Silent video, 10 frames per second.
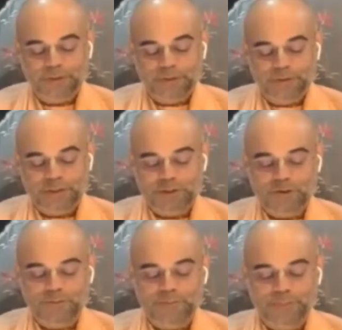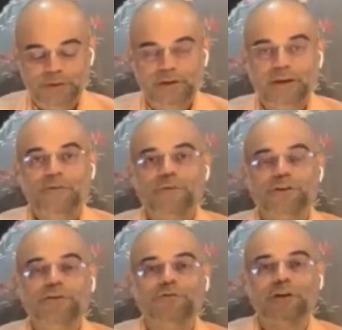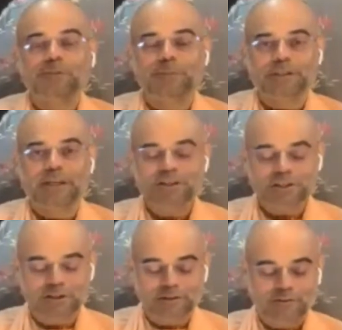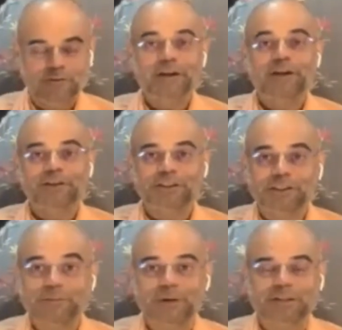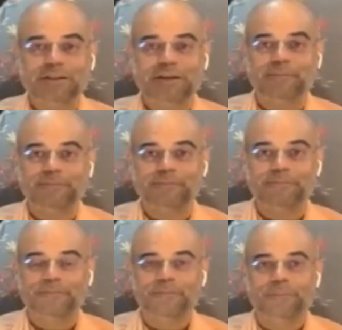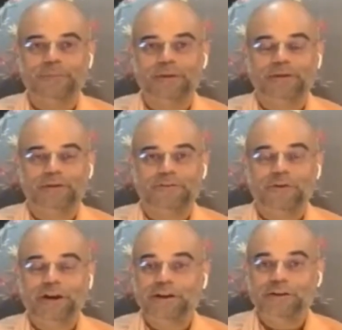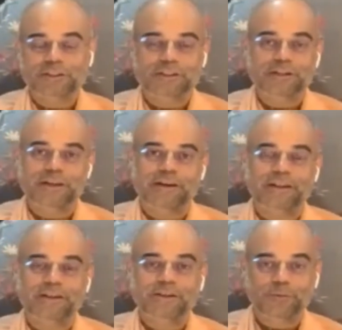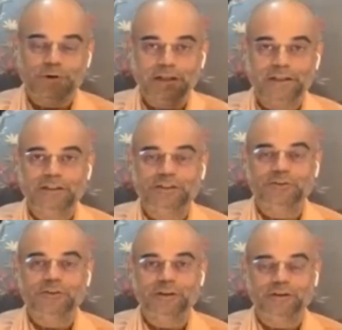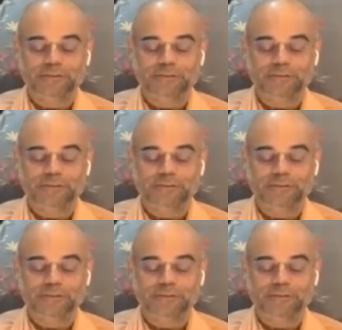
So he was the first passenger. Very interesting pastime. Very interesting. And there's a moral in the story.